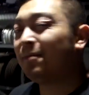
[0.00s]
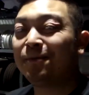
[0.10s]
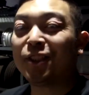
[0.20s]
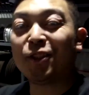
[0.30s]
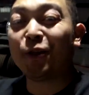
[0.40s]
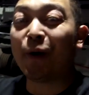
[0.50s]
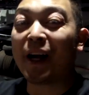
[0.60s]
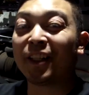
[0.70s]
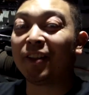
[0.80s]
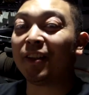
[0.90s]
just 2
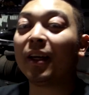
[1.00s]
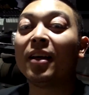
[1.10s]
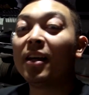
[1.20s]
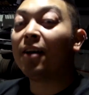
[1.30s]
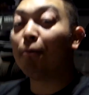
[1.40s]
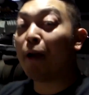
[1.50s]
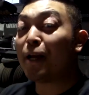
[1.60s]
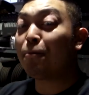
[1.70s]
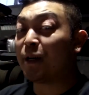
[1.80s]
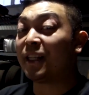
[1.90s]
actually.
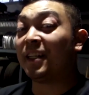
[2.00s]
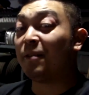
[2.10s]
Red when I did it